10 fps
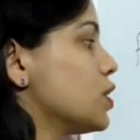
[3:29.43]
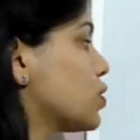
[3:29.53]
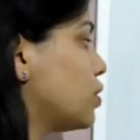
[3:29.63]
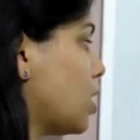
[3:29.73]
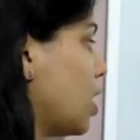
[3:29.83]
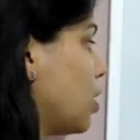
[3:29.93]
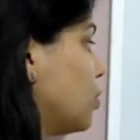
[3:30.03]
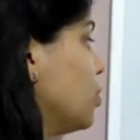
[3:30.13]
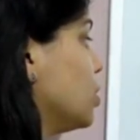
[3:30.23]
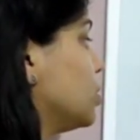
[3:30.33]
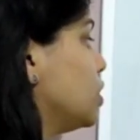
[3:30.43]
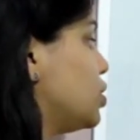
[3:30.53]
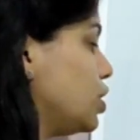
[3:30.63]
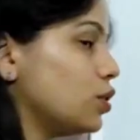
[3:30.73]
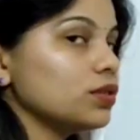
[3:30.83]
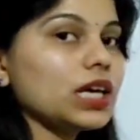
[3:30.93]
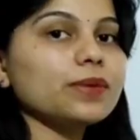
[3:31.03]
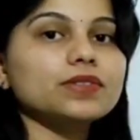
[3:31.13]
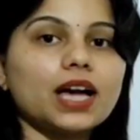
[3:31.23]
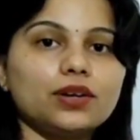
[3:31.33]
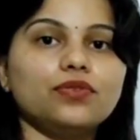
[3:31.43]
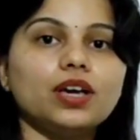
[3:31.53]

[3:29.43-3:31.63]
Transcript: So now the genotypes that